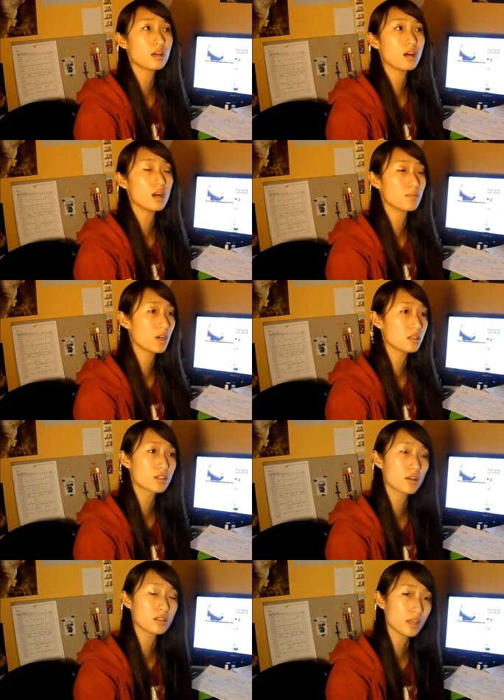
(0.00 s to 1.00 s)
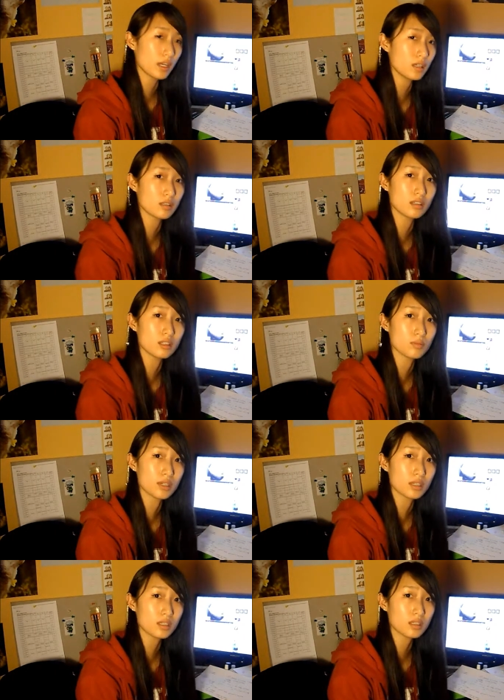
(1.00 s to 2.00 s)
I'm not trying to hate on
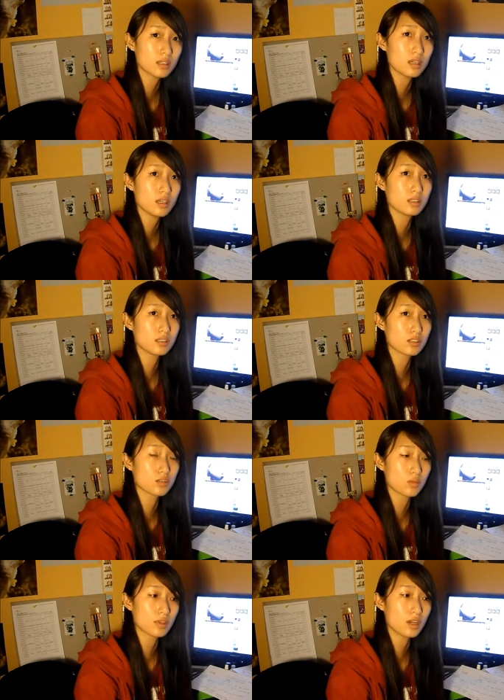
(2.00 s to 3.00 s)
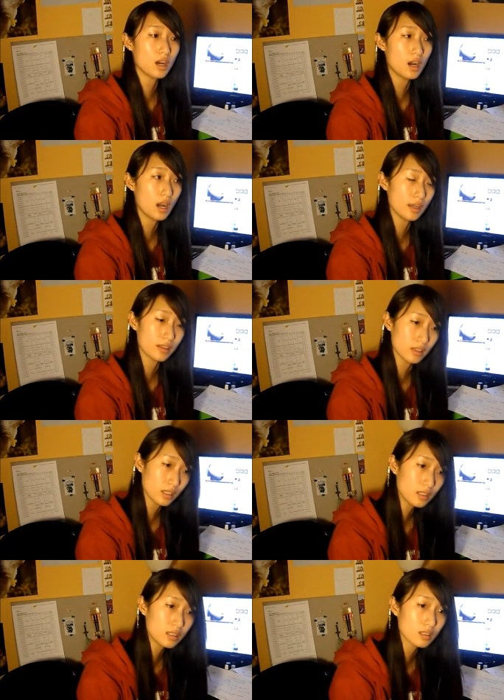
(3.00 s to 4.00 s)
anybody. This is what I
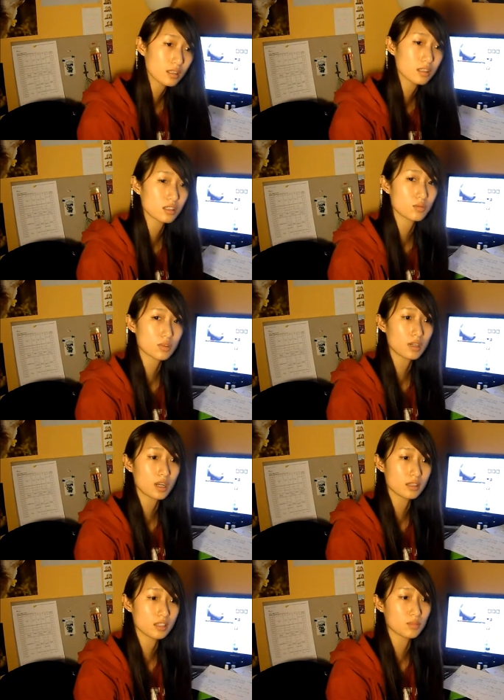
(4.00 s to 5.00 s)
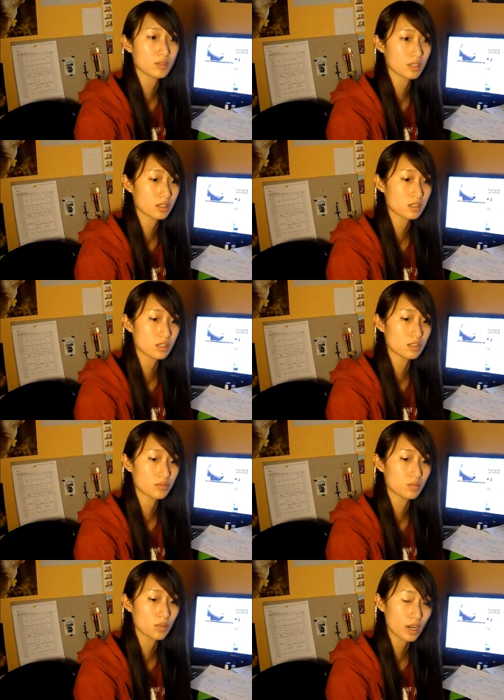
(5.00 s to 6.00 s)
think, and this is what I think because of
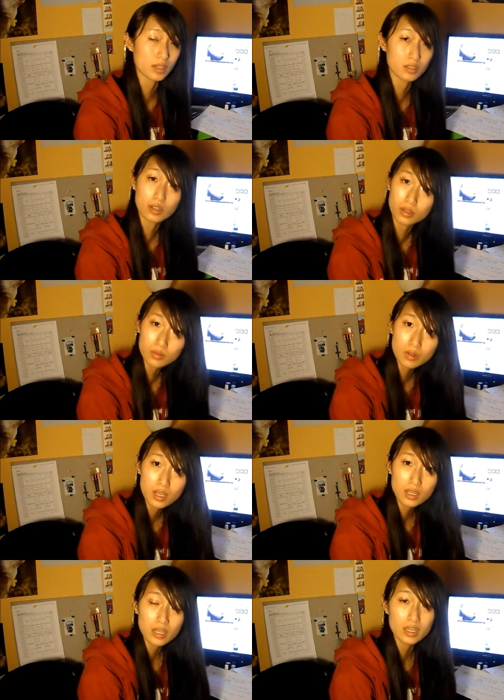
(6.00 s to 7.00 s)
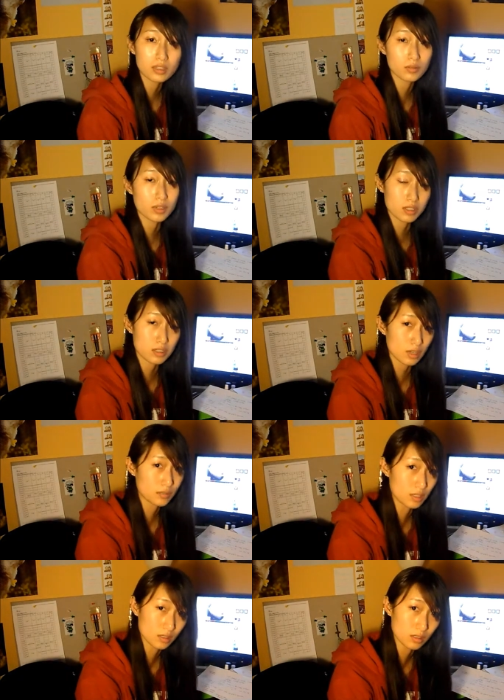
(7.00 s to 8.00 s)
what I know and the research I've
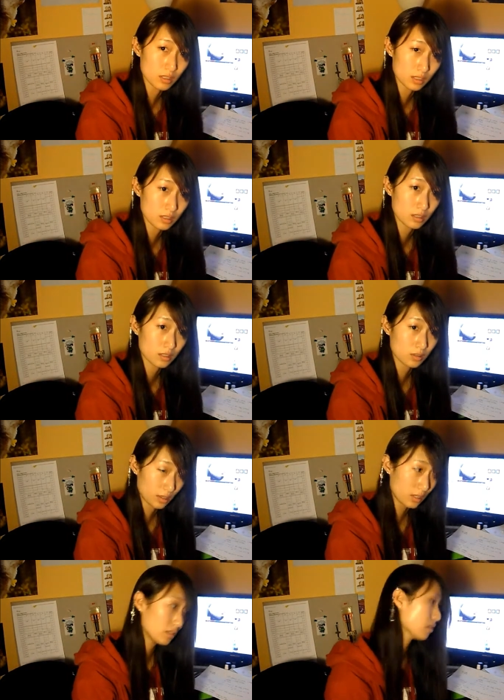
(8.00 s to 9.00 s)
done on it. Okay?